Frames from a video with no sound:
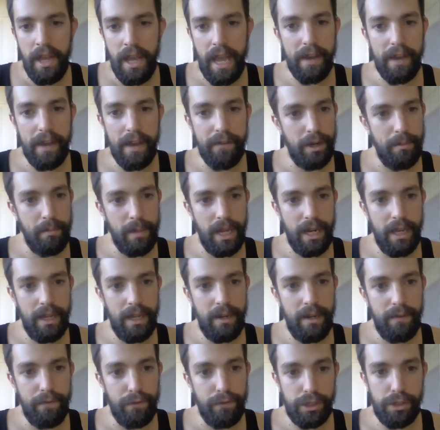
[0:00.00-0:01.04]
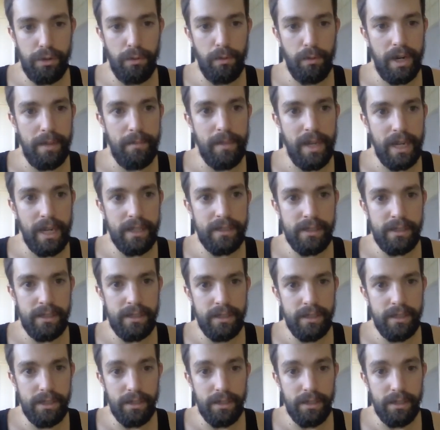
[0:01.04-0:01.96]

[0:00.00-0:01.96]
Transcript: every minute for 20 minutes.